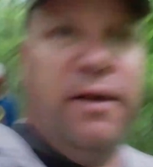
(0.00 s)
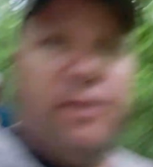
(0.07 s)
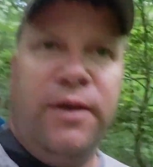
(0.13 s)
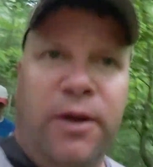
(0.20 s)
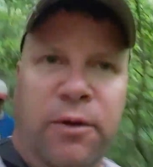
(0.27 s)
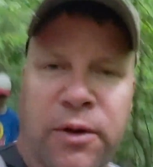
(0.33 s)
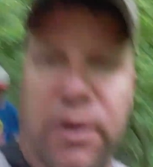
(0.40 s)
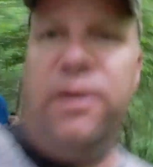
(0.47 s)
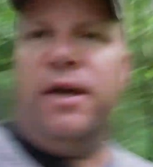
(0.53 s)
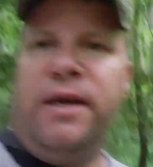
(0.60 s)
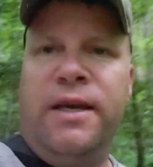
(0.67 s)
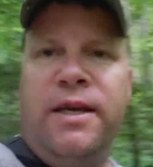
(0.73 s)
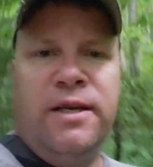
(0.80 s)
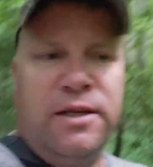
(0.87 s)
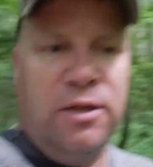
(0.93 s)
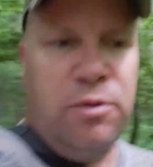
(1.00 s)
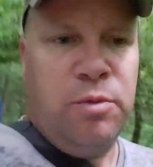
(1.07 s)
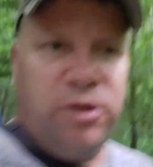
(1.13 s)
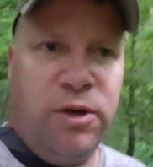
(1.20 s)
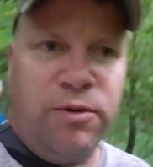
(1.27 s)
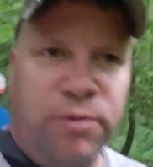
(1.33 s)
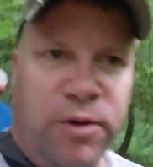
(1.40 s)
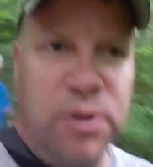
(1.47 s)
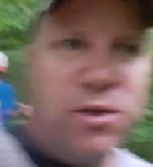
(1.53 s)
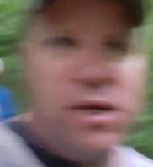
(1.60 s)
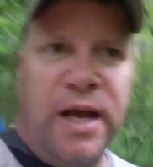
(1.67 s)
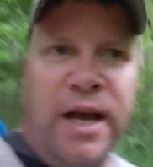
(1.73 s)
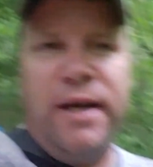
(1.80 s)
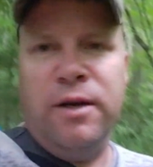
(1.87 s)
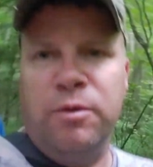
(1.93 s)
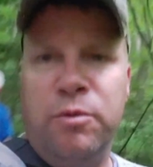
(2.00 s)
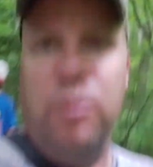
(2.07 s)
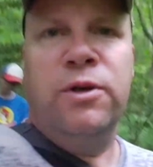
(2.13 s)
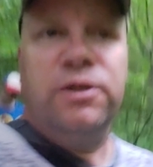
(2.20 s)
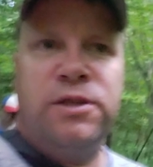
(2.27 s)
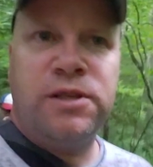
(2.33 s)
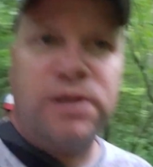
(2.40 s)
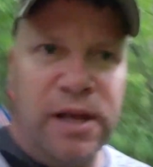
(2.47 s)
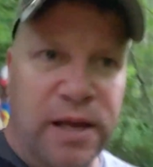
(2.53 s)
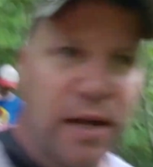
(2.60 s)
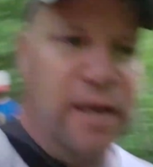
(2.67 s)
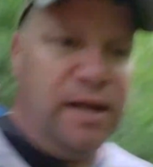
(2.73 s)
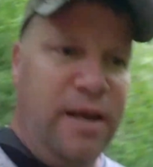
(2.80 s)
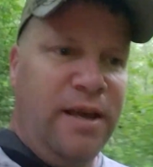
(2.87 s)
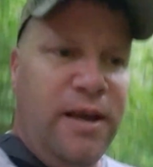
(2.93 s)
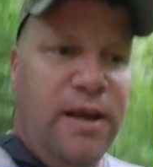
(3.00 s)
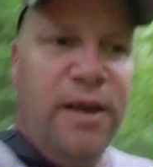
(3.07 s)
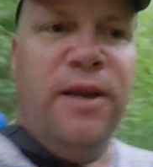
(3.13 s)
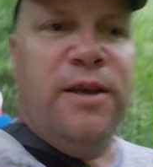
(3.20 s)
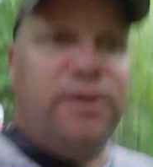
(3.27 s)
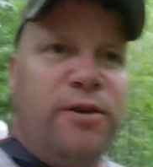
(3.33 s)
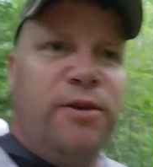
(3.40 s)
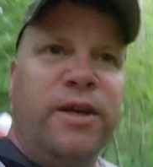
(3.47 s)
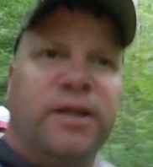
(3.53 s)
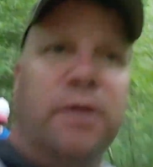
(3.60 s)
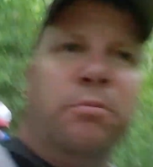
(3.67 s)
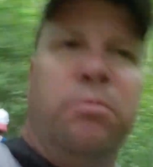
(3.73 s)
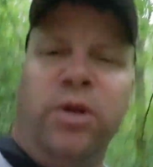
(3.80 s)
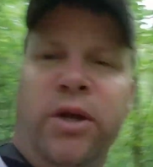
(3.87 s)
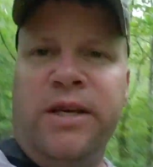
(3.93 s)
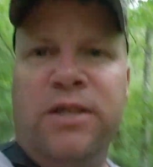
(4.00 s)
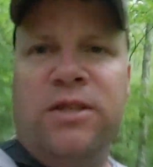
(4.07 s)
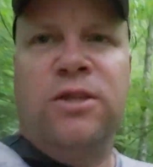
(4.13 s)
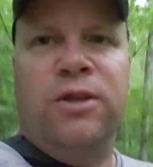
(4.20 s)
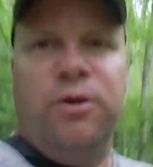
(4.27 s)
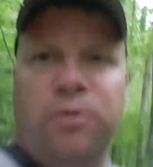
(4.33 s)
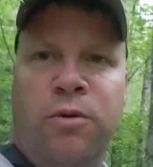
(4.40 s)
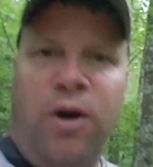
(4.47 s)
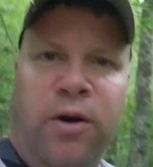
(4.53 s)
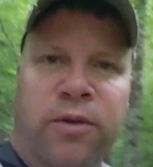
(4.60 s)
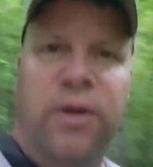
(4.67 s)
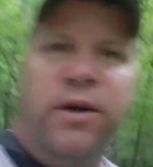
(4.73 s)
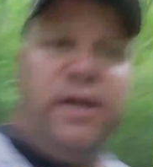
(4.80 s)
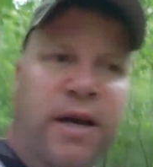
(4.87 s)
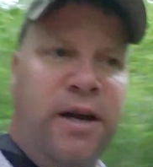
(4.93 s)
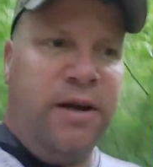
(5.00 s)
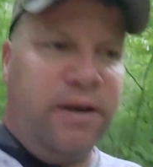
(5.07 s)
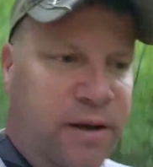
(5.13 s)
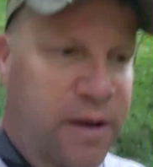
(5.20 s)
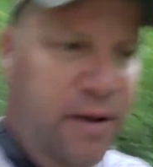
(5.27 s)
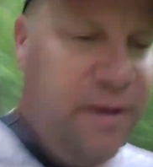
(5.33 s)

The only thing is, when you're first guy in the woods, you get to blaze through all the